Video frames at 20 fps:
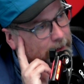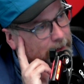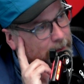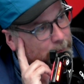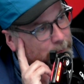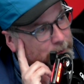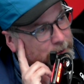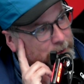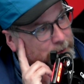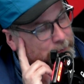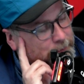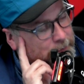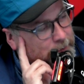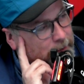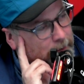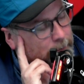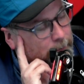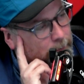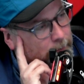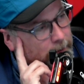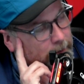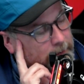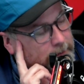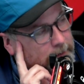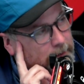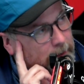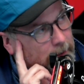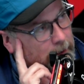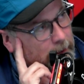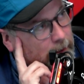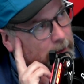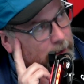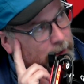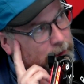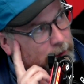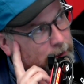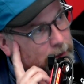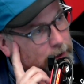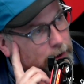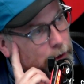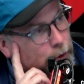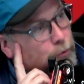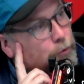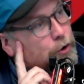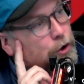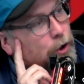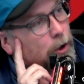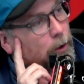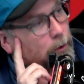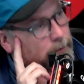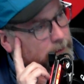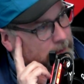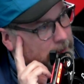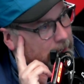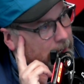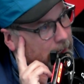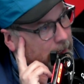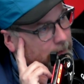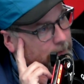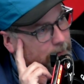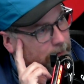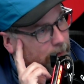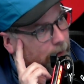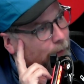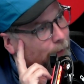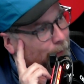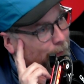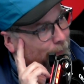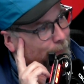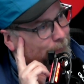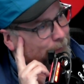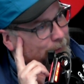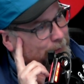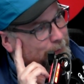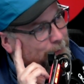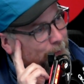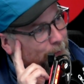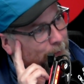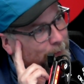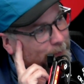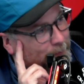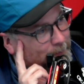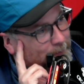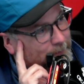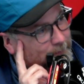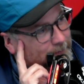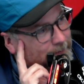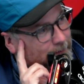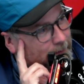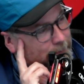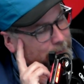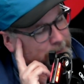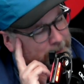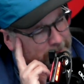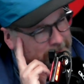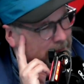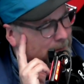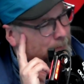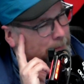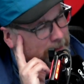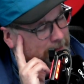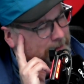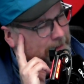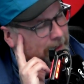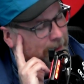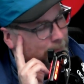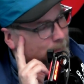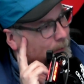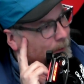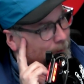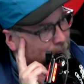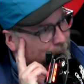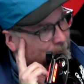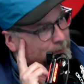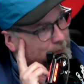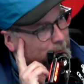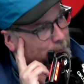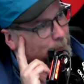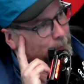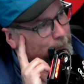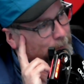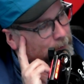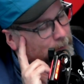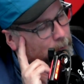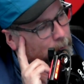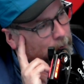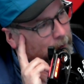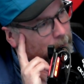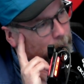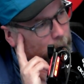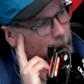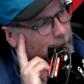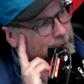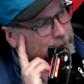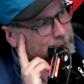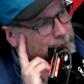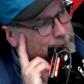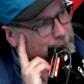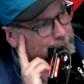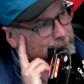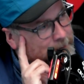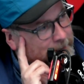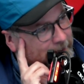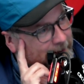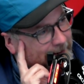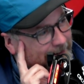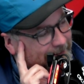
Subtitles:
which you shared with us, you chose that off this whole, I was going to say mixtape, but off this whole recording. Why'd you choose that?